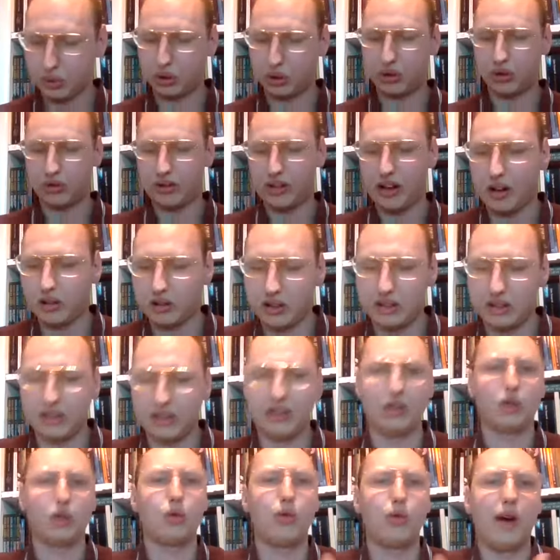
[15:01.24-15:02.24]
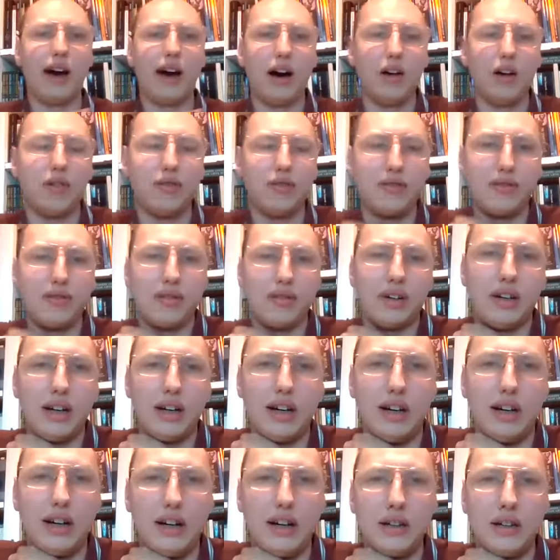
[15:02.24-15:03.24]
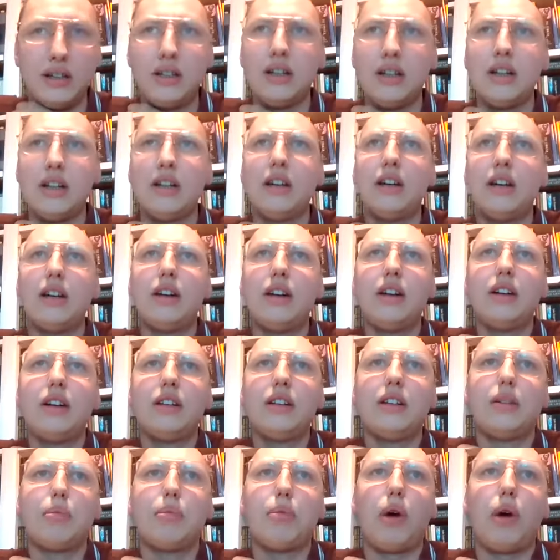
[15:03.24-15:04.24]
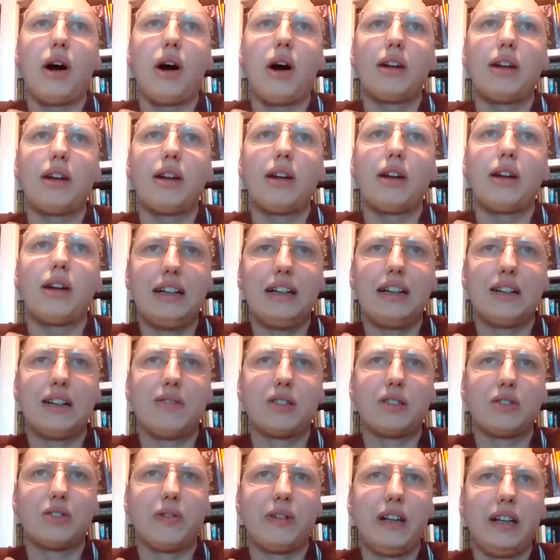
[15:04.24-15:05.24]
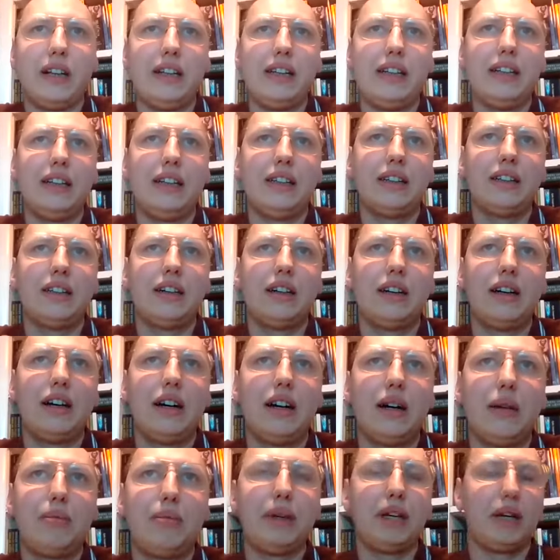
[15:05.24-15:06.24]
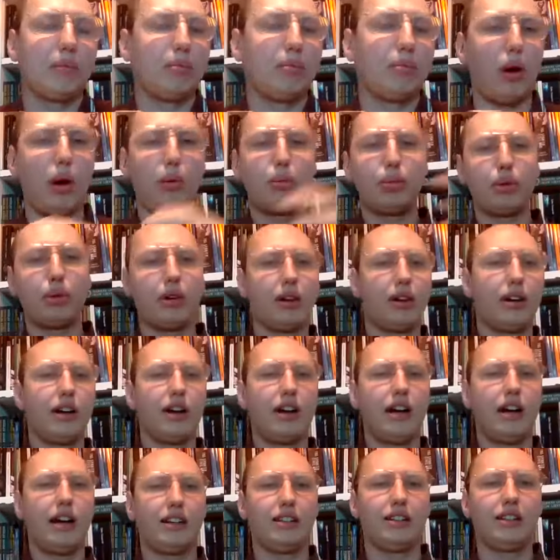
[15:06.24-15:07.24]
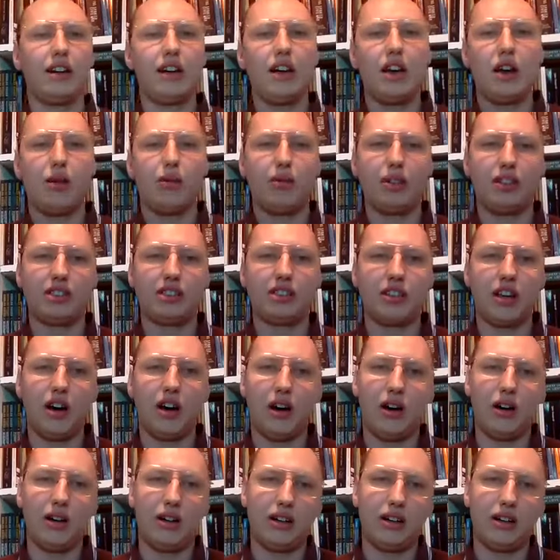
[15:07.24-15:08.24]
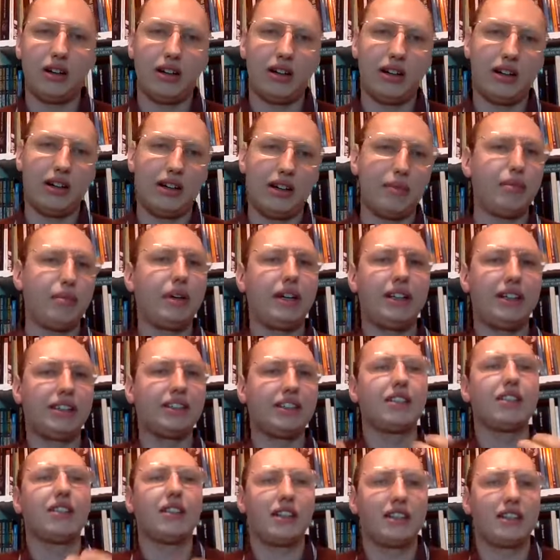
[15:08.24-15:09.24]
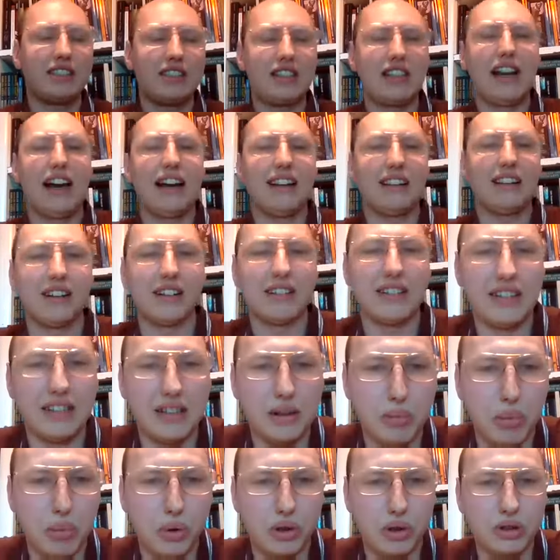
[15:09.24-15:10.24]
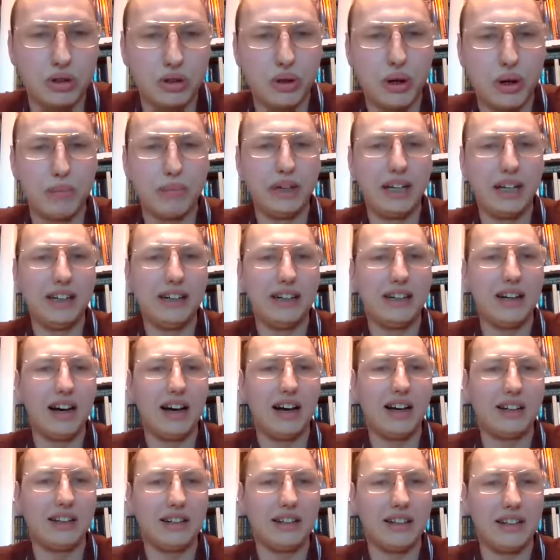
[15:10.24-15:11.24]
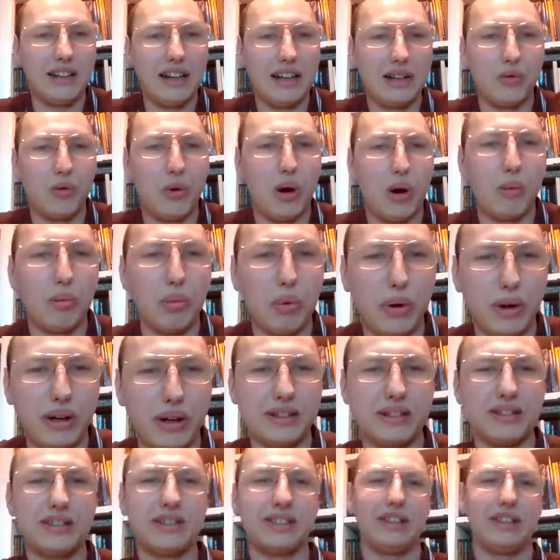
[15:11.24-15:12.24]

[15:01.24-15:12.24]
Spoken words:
2012, the party leader was really being popular, and we saw him being like slandered in the bourgeois media. At one point,